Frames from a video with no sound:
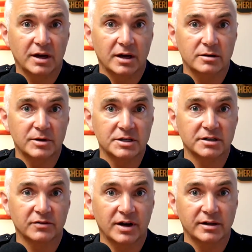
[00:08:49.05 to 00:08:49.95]
Domestic
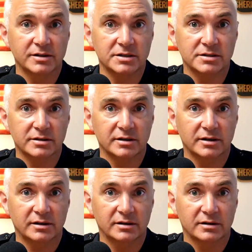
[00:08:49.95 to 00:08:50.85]
violence is
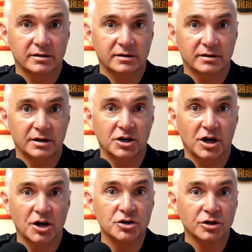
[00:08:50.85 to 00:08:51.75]
an
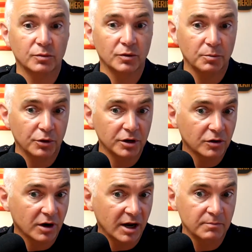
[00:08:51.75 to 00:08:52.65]
underreported
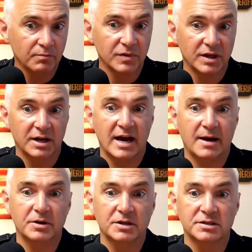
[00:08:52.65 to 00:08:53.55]
crime. It
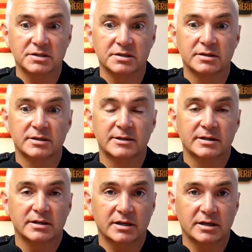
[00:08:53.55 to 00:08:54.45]
happens
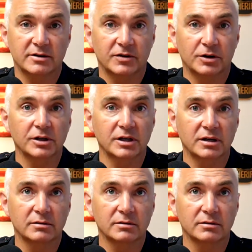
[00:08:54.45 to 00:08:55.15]
fairly,